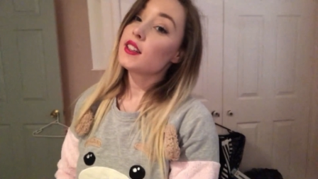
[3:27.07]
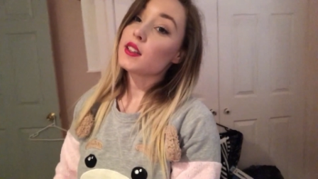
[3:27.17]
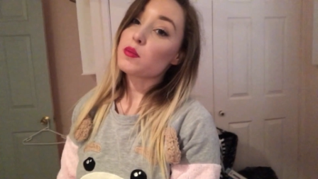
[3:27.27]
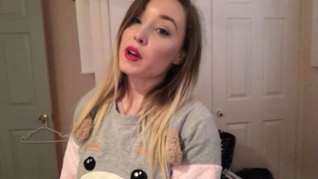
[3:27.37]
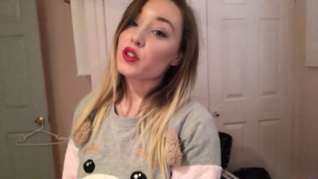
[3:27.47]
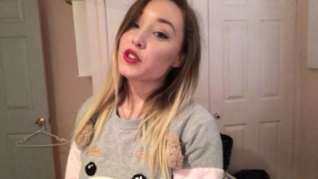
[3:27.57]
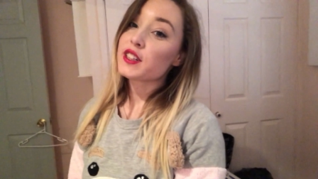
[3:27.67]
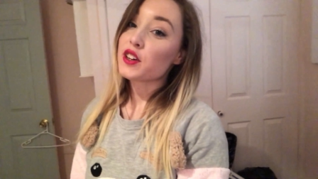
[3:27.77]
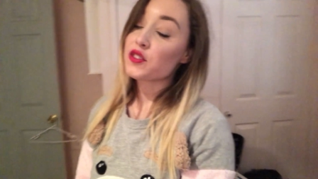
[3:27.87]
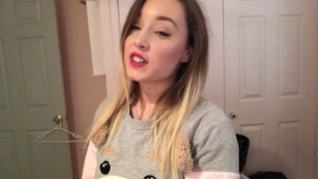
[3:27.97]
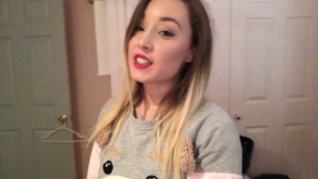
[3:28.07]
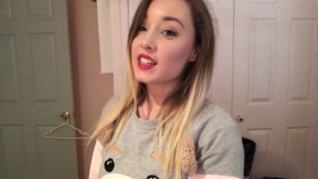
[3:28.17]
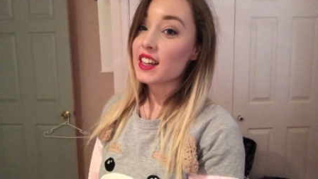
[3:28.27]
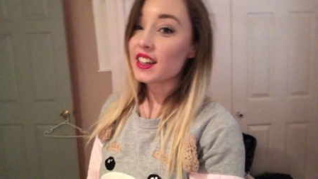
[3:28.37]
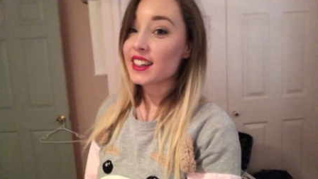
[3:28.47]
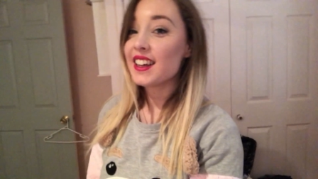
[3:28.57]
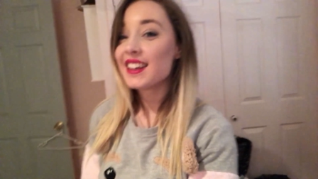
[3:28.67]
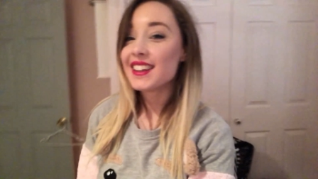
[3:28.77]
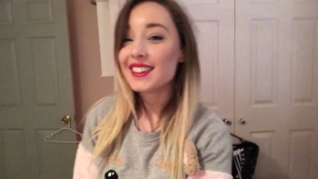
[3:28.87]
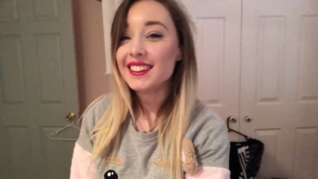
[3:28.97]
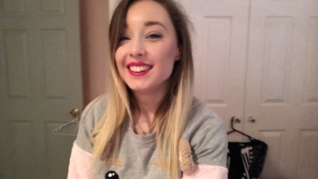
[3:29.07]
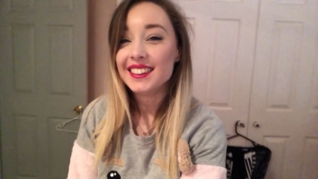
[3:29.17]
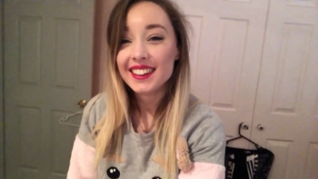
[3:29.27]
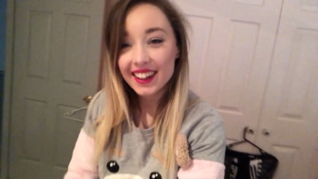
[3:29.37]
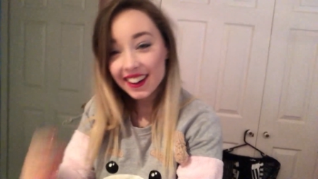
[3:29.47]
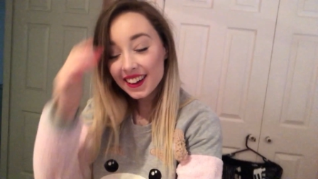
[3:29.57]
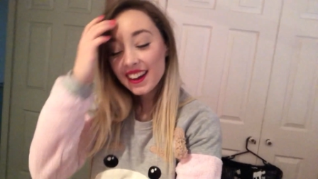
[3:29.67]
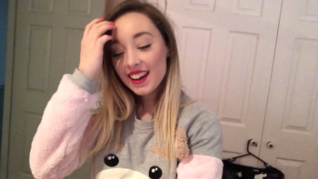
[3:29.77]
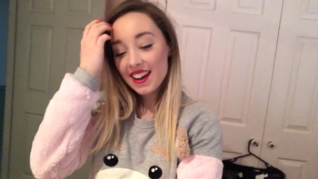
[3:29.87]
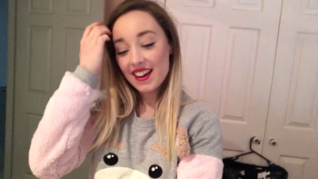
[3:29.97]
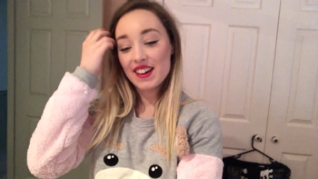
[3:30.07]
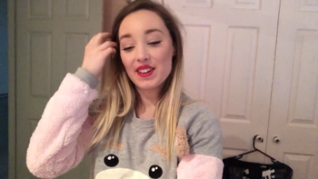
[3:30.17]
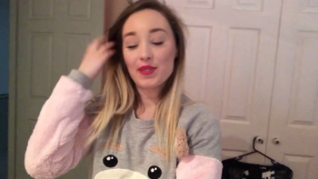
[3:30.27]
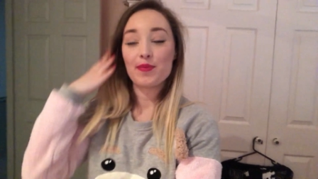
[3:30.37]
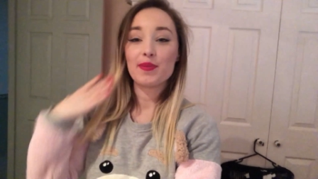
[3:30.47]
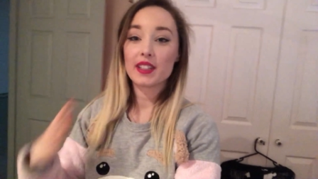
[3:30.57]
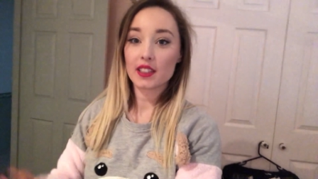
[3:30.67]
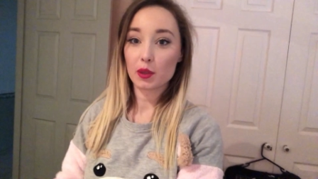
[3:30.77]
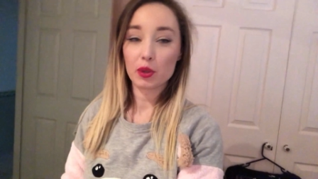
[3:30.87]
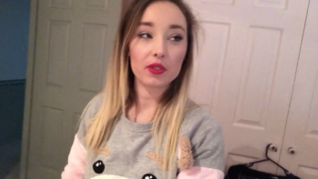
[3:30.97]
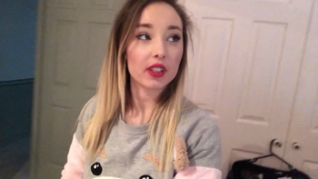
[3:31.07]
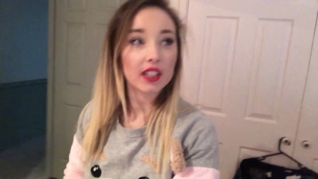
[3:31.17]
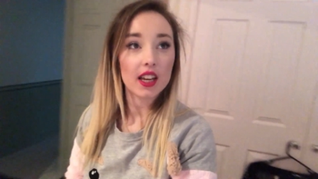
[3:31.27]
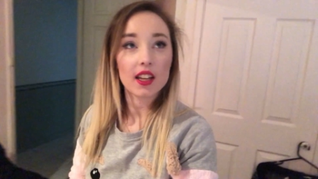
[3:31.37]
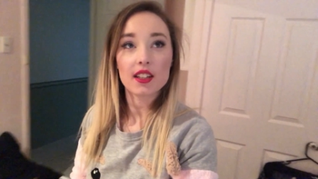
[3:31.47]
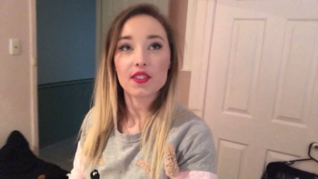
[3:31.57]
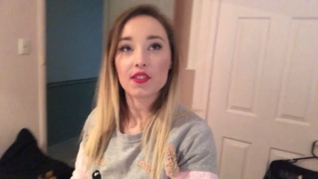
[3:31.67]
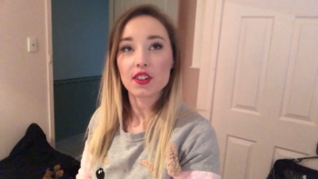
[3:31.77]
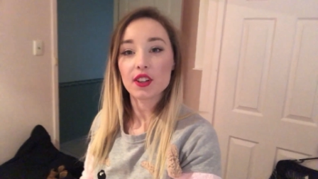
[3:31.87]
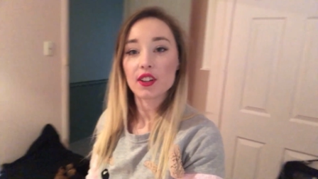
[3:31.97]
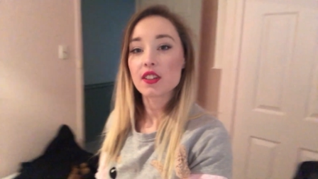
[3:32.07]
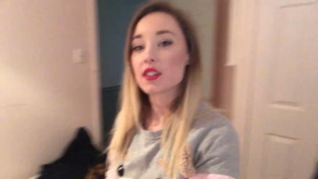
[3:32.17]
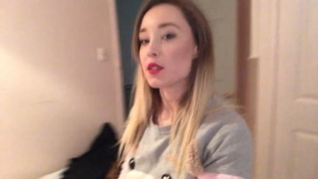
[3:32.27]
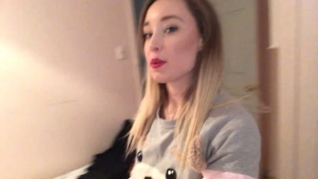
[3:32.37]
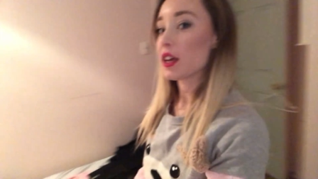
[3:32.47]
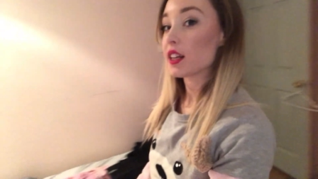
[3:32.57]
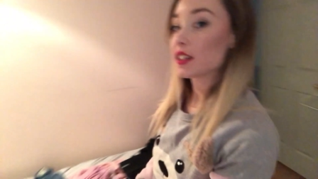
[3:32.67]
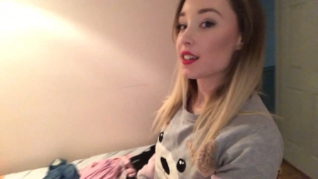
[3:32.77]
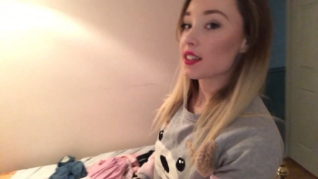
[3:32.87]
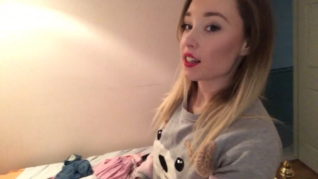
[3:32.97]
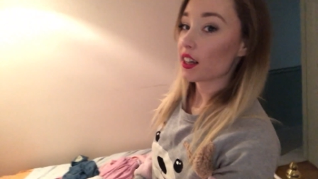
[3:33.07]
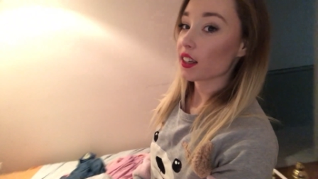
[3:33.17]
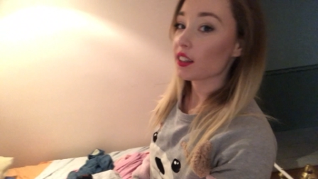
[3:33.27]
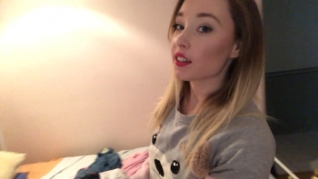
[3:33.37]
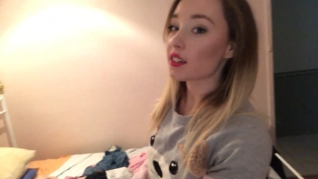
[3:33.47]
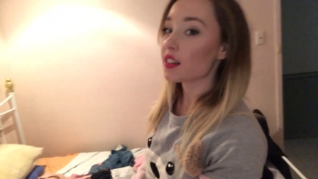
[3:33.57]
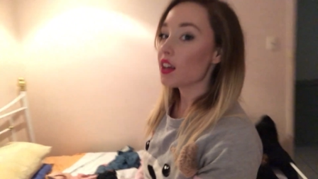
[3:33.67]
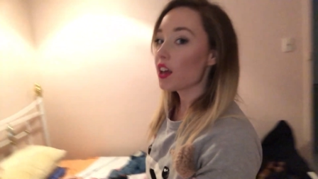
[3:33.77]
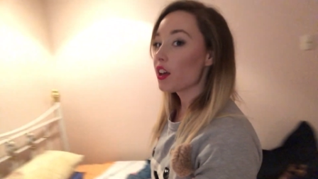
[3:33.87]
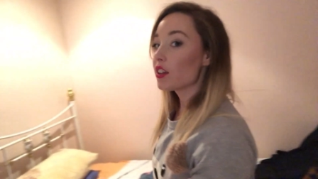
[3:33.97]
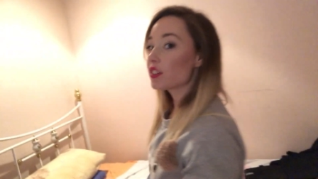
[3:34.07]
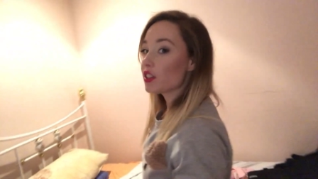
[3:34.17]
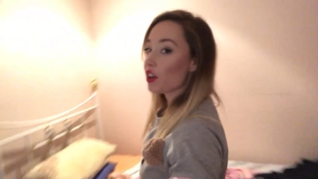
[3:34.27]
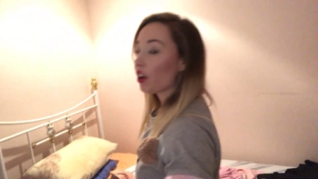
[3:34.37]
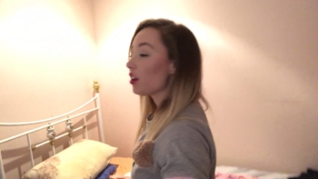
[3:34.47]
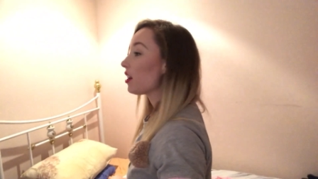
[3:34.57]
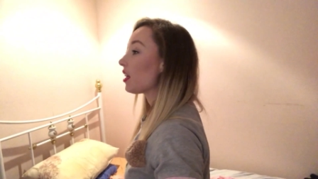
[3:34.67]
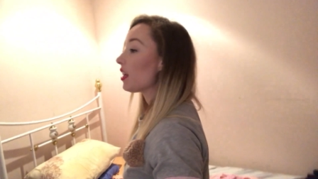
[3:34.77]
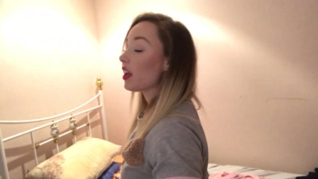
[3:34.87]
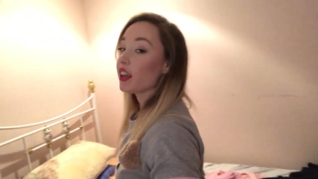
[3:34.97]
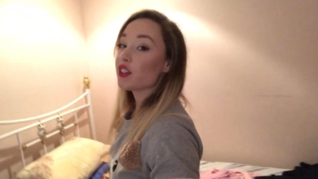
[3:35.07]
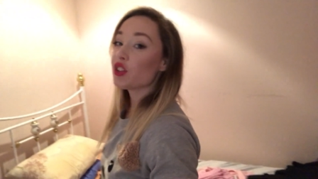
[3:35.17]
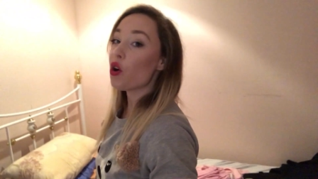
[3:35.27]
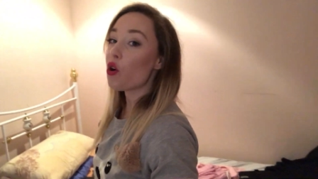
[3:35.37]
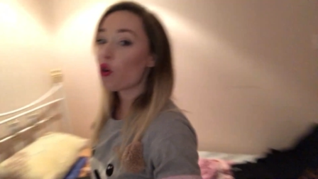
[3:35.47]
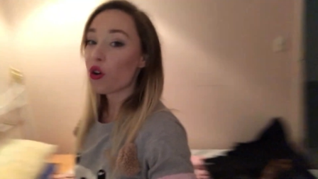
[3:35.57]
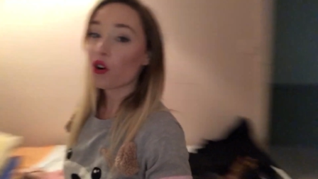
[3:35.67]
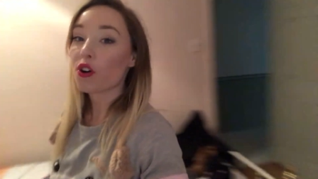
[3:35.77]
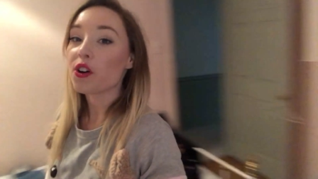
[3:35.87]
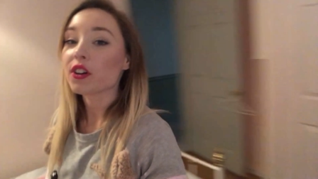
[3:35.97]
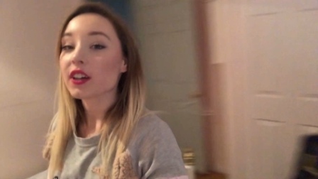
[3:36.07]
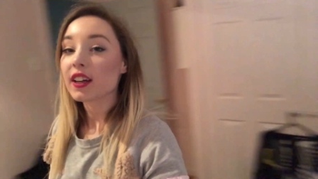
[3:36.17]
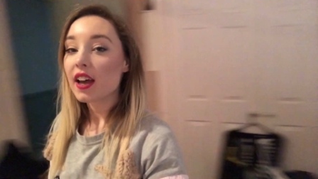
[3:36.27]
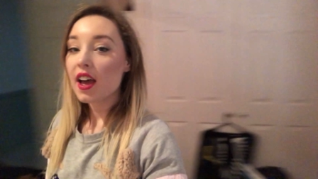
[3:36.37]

This is my new selfie stick. It's gonna be really handy for Japan because then I can turn it and talk.